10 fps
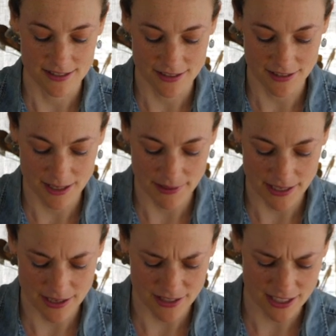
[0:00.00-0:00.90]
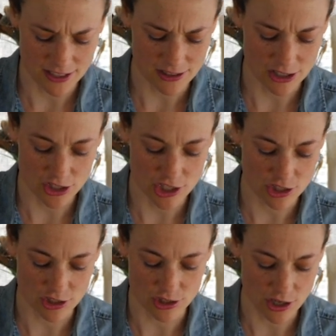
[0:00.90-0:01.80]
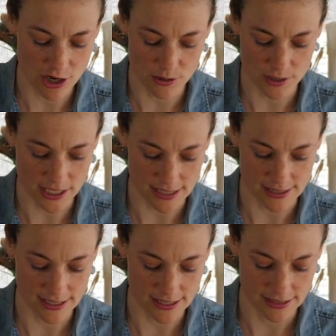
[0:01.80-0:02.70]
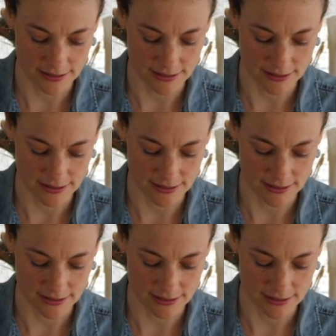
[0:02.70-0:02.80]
is still coming out. It is so tasty.